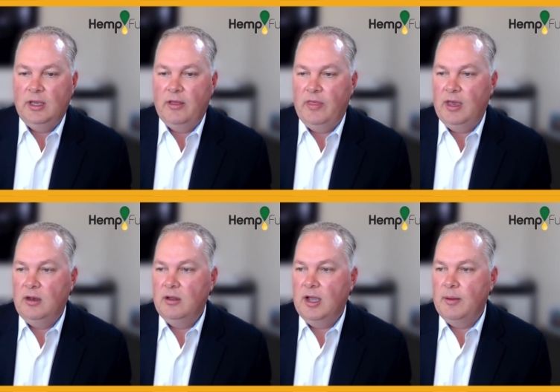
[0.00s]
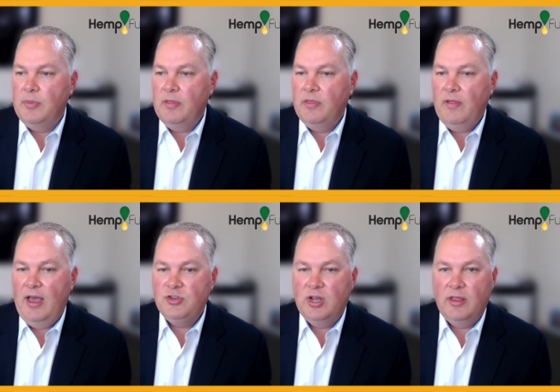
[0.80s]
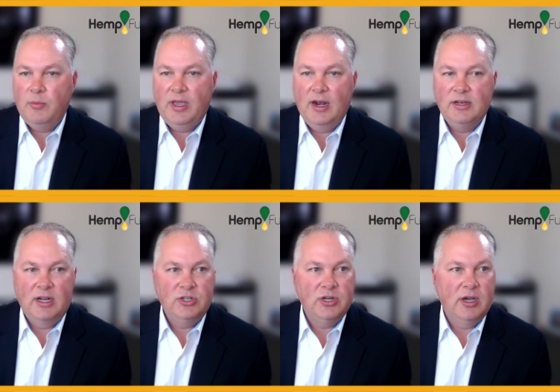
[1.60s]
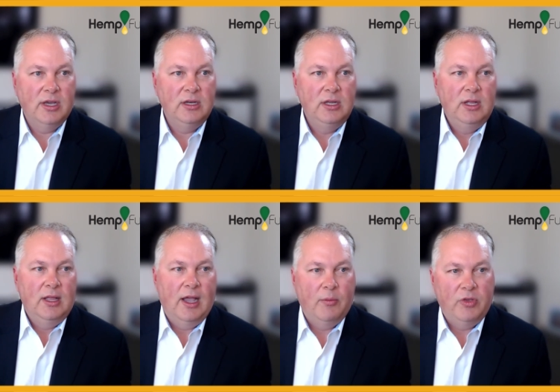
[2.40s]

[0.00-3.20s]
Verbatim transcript: And then um, the, the last channel that we kind of touched on uh,